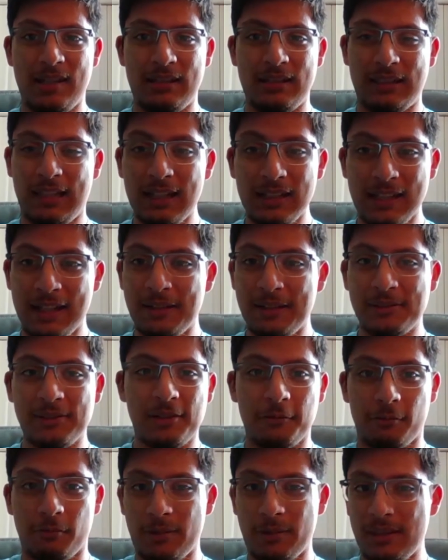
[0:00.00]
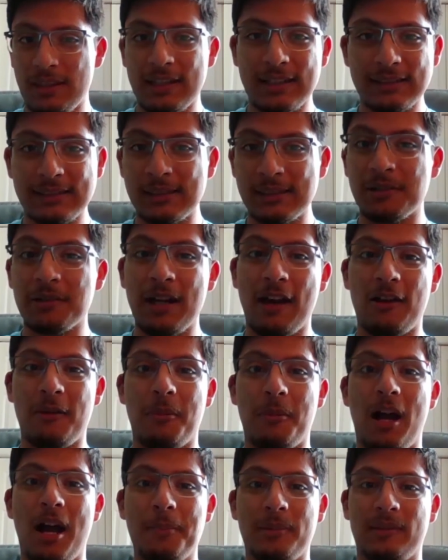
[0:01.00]
That allows you to really consider how a
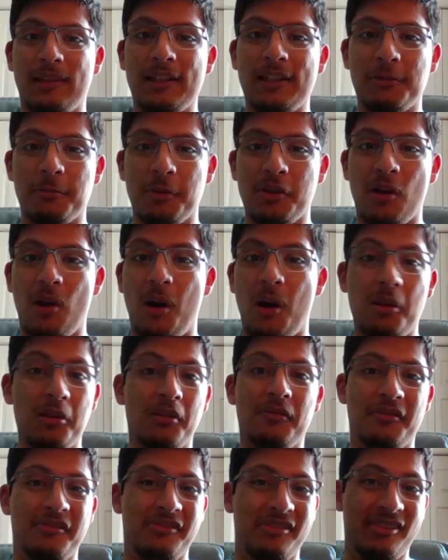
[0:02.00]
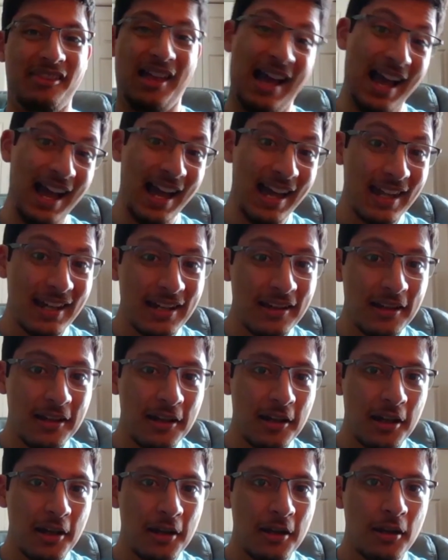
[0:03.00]
population with all of that
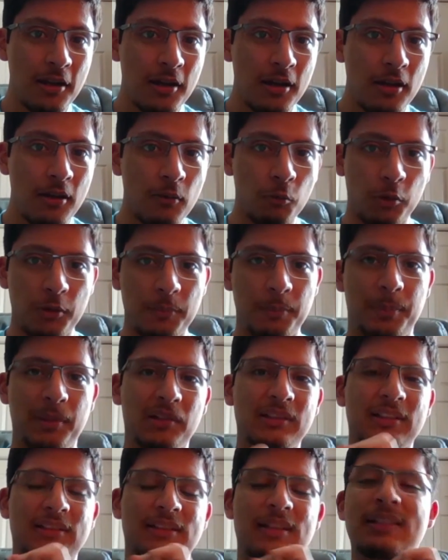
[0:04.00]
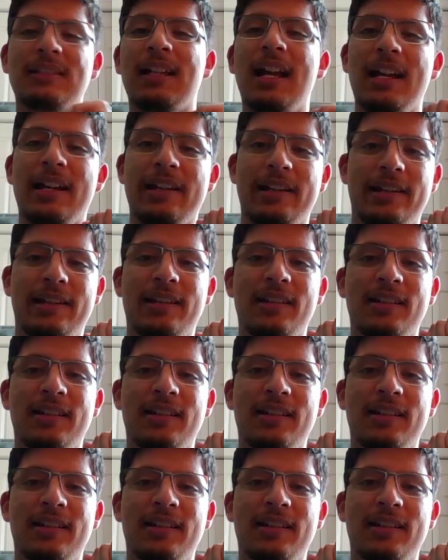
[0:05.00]
would build their society.